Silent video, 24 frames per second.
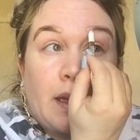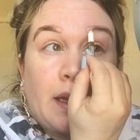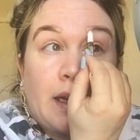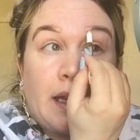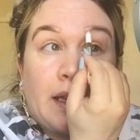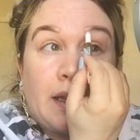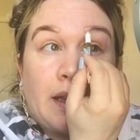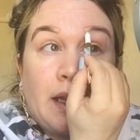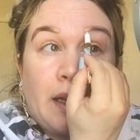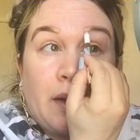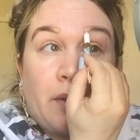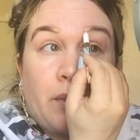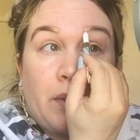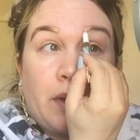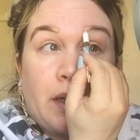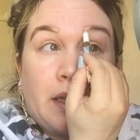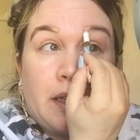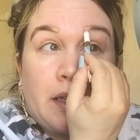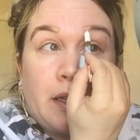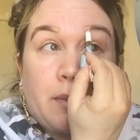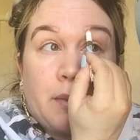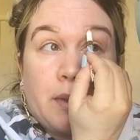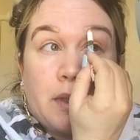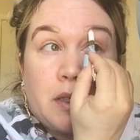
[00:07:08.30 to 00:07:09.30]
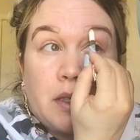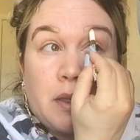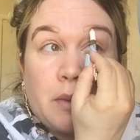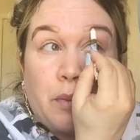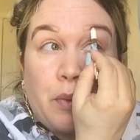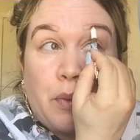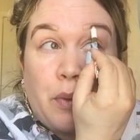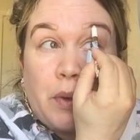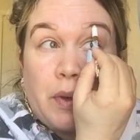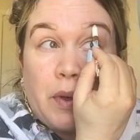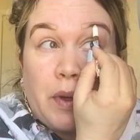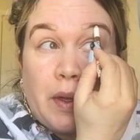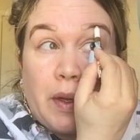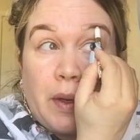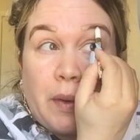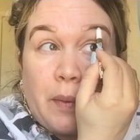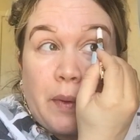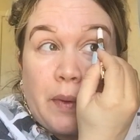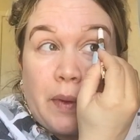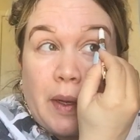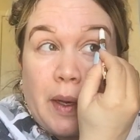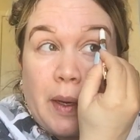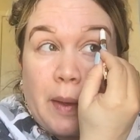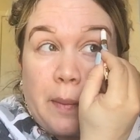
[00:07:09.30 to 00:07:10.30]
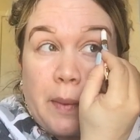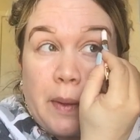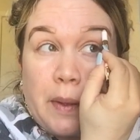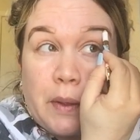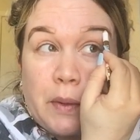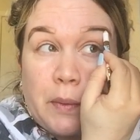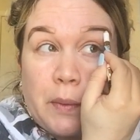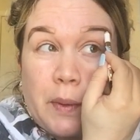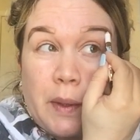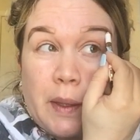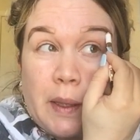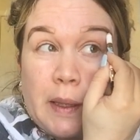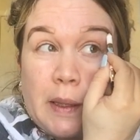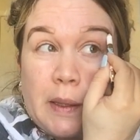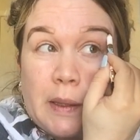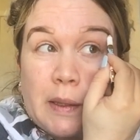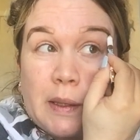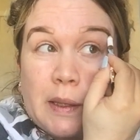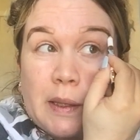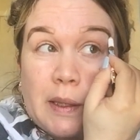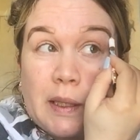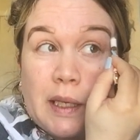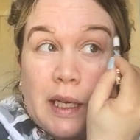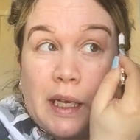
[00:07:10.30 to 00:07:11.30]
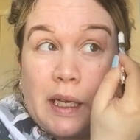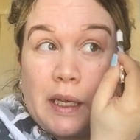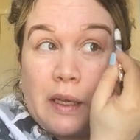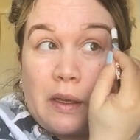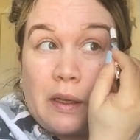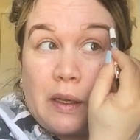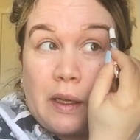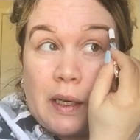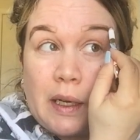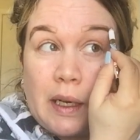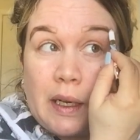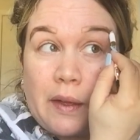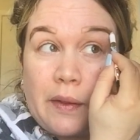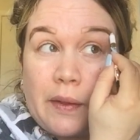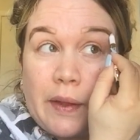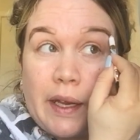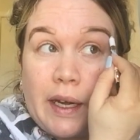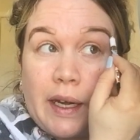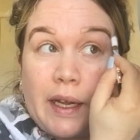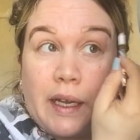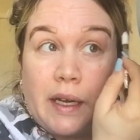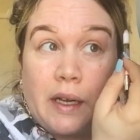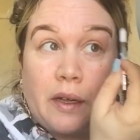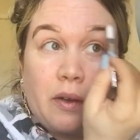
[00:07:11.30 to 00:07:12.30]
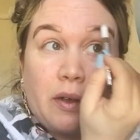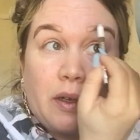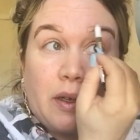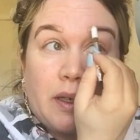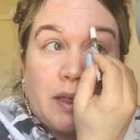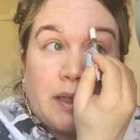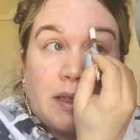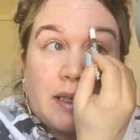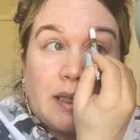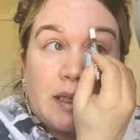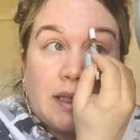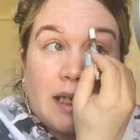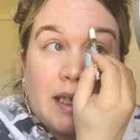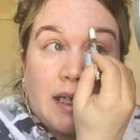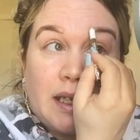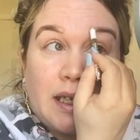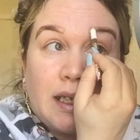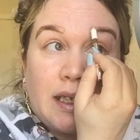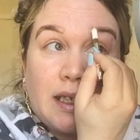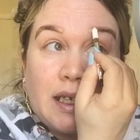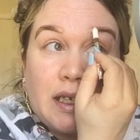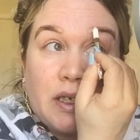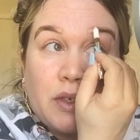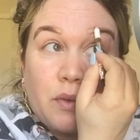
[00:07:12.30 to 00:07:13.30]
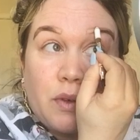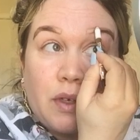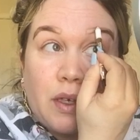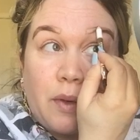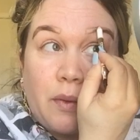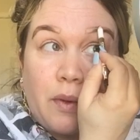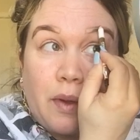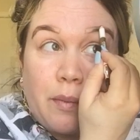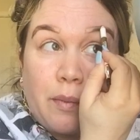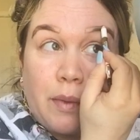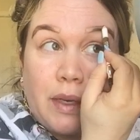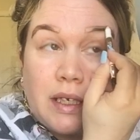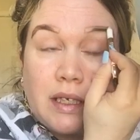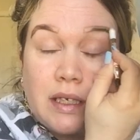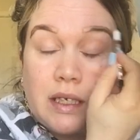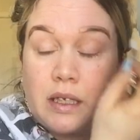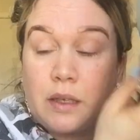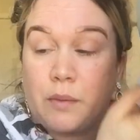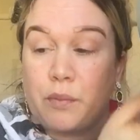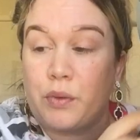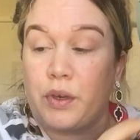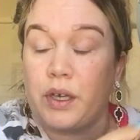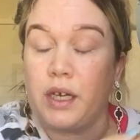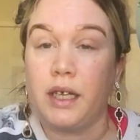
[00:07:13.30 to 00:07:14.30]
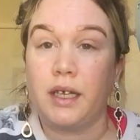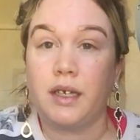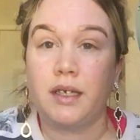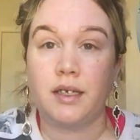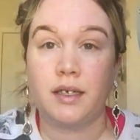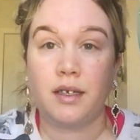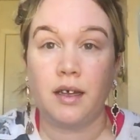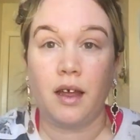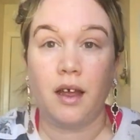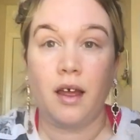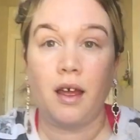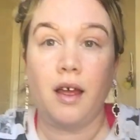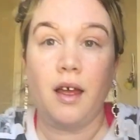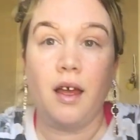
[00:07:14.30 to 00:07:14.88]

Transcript: And I think really the most important thing with eyebrows really is the tail and how that angle looks, because I think that's really what makes it the prettiest.